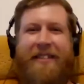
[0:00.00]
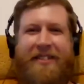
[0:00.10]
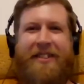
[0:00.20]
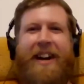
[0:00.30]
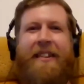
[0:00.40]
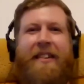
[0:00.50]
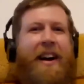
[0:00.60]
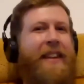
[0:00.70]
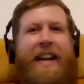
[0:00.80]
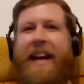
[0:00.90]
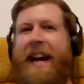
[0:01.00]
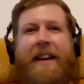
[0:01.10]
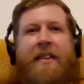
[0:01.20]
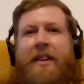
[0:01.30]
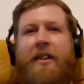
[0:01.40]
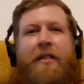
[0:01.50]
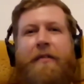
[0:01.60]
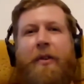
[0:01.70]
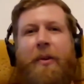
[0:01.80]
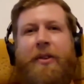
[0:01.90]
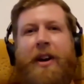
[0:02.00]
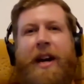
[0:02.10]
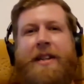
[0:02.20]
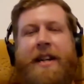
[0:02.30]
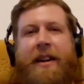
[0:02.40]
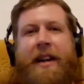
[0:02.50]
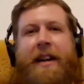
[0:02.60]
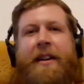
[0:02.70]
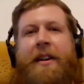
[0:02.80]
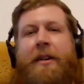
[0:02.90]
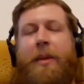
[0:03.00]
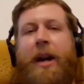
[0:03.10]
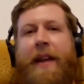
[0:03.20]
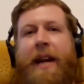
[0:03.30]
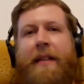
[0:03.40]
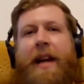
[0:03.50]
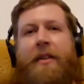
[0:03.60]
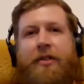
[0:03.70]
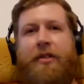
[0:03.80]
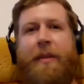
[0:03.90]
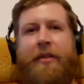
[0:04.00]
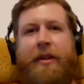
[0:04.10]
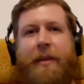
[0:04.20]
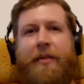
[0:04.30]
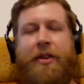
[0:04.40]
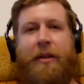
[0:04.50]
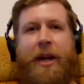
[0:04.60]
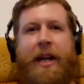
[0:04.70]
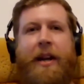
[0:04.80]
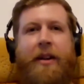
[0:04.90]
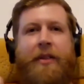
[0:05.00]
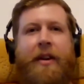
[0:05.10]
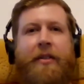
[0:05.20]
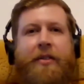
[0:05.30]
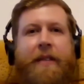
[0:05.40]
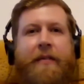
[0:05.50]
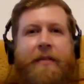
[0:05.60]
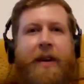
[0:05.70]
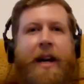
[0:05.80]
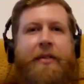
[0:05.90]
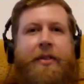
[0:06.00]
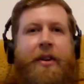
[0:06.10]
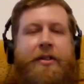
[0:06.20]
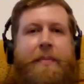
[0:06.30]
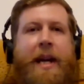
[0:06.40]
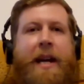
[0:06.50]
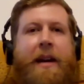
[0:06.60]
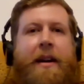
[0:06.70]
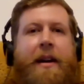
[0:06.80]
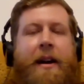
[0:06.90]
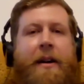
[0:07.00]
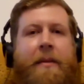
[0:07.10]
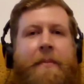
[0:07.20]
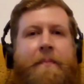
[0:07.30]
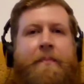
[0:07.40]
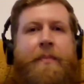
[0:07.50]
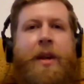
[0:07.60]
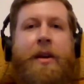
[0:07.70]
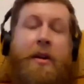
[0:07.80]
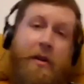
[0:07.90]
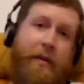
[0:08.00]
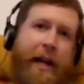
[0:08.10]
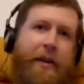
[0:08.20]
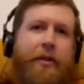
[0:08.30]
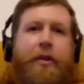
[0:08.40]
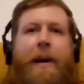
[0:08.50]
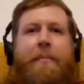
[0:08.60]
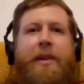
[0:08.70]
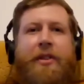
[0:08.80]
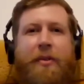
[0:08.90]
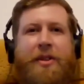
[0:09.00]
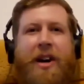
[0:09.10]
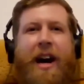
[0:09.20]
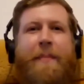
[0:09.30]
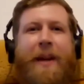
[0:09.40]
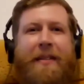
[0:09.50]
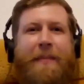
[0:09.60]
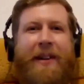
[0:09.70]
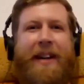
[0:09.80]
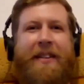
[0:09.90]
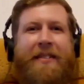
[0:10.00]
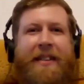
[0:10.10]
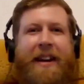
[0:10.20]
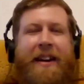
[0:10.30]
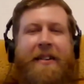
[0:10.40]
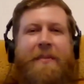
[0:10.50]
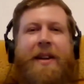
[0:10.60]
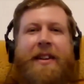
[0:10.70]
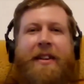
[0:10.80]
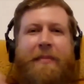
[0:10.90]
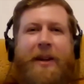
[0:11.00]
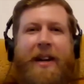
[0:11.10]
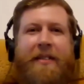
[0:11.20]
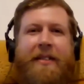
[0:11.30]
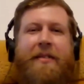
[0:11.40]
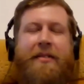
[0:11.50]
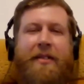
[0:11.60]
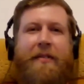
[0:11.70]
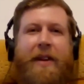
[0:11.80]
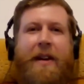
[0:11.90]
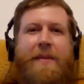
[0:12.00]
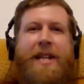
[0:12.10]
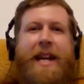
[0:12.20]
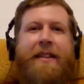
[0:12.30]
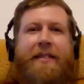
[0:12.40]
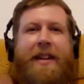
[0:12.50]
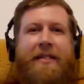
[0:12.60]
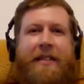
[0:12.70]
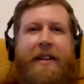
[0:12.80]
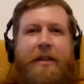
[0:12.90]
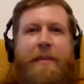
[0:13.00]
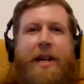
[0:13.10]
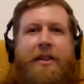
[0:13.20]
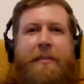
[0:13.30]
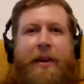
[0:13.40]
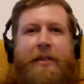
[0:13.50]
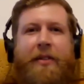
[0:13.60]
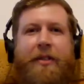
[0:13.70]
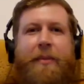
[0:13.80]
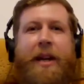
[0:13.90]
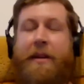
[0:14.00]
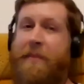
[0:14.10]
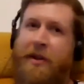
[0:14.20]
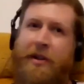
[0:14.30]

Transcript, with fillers: this trail. I think he had four criteria, but I think in the instruments that are most commonly used, there are seven, right? So to be a, um, they talk about mystical type experience um, as an experience that sort of um, ticks these psychometric boxes, and we can